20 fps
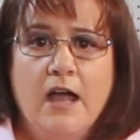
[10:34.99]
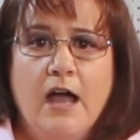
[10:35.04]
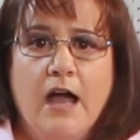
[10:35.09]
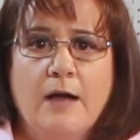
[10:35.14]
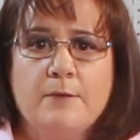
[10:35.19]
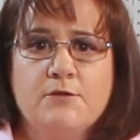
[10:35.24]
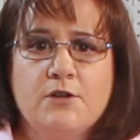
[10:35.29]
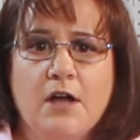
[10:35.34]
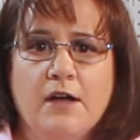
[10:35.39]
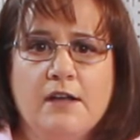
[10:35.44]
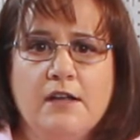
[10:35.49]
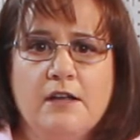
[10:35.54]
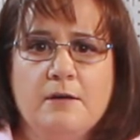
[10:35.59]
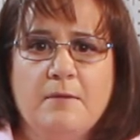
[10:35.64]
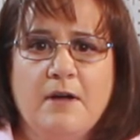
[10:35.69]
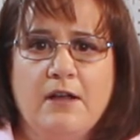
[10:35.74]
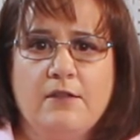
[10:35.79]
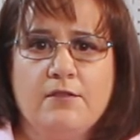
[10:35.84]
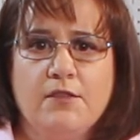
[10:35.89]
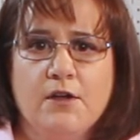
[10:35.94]
I'm talking
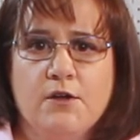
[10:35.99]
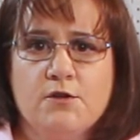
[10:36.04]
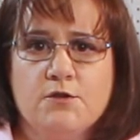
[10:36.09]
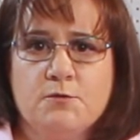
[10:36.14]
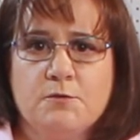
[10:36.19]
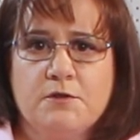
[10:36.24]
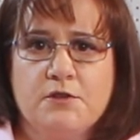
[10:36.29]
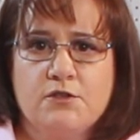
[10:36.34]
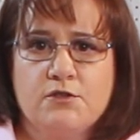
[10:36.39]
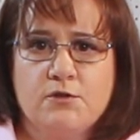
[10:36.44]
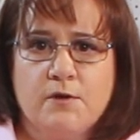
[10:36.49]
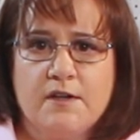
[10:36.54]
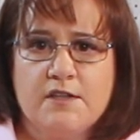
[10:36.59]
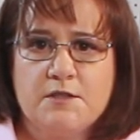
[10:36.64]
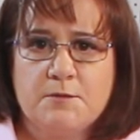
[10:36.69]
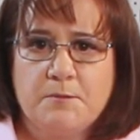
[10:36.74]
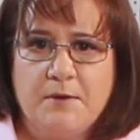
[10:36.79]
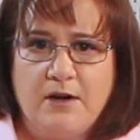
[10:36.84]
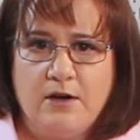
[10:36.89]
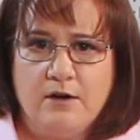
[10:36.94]
about those with the
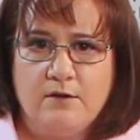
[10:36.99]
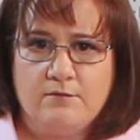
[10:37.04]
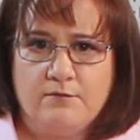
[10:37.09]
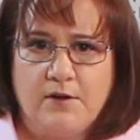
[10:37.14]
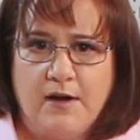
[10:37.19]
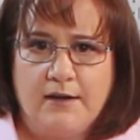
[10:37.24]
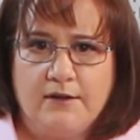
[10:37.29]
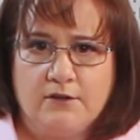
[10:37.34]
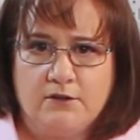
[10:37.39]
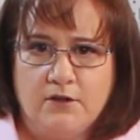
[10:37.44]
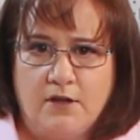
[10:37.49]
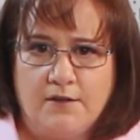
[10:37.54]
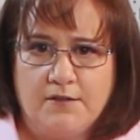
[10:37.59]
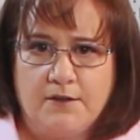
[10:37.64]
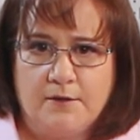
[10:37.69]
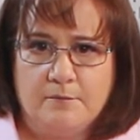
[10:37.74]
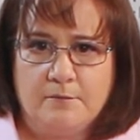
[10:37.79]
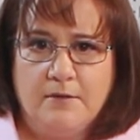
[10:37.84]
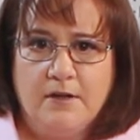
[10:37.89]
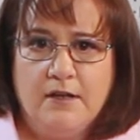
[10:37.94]
transparent vinyl on
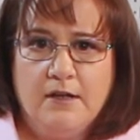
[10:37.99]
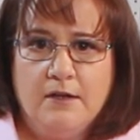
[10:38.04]
them,